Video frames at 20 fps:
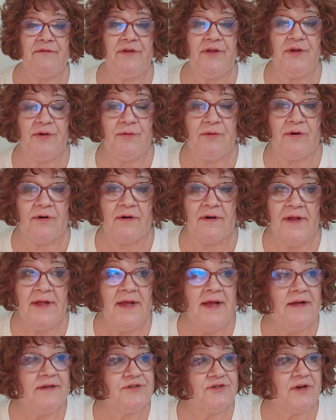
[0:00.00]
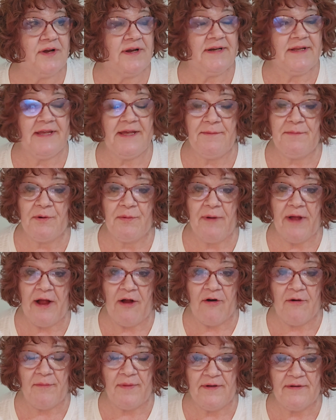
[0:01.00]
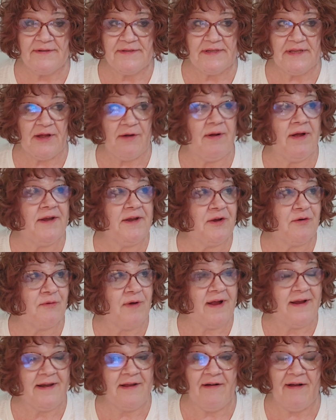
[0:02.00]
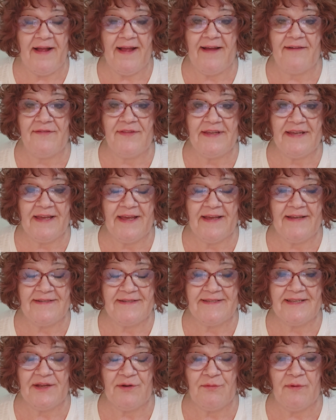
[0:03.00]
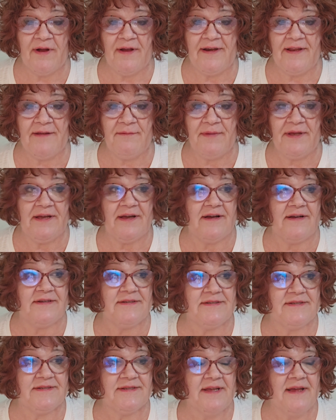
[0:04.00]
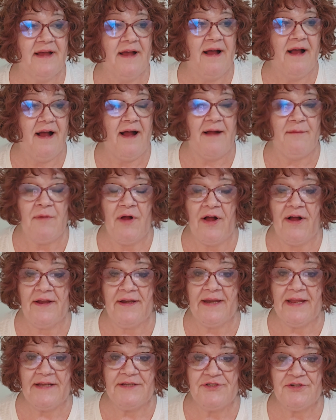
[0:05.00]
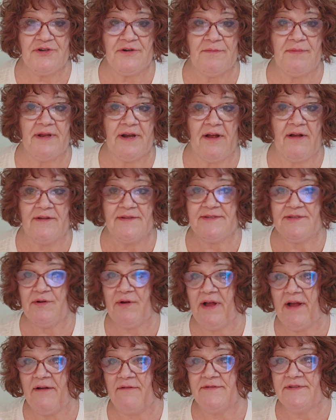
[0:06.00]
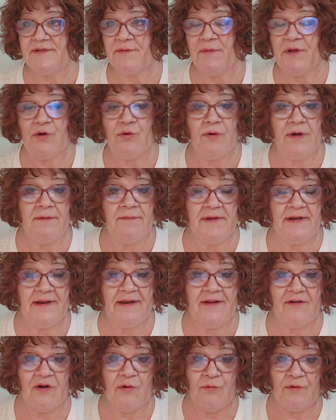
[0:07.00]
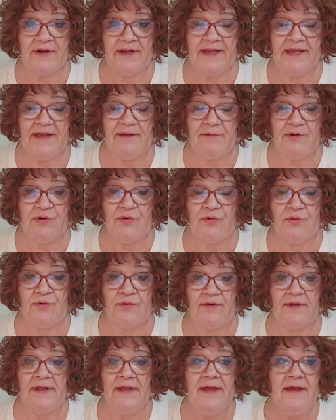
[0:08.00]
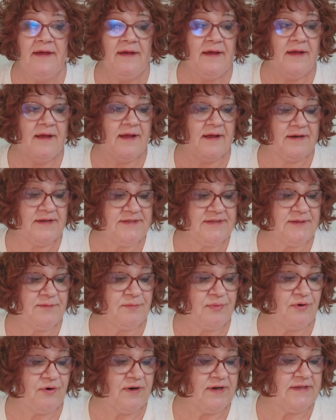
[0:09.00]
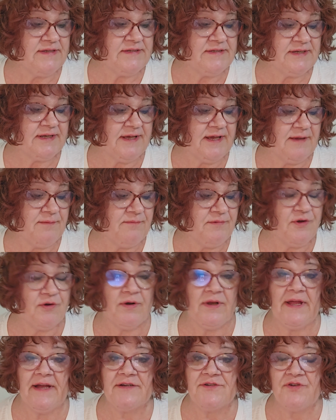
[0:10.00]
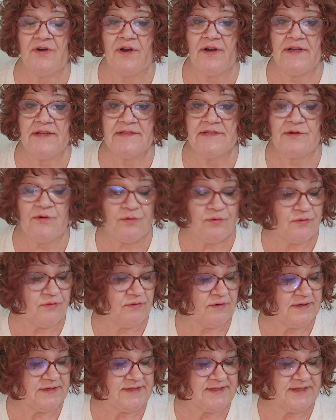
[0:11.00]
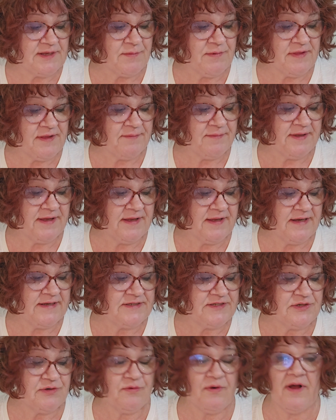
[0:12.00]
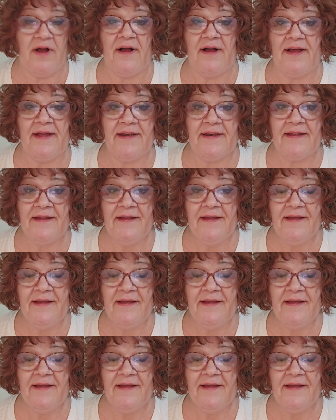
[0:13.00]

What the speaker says: of you are trying to keep your power bills low? I know right now I have the AC running because I'm hot nature, but I also have some equipment in here I want to keep cool. And it's important to keep your electronics cool because some of them can get too hot.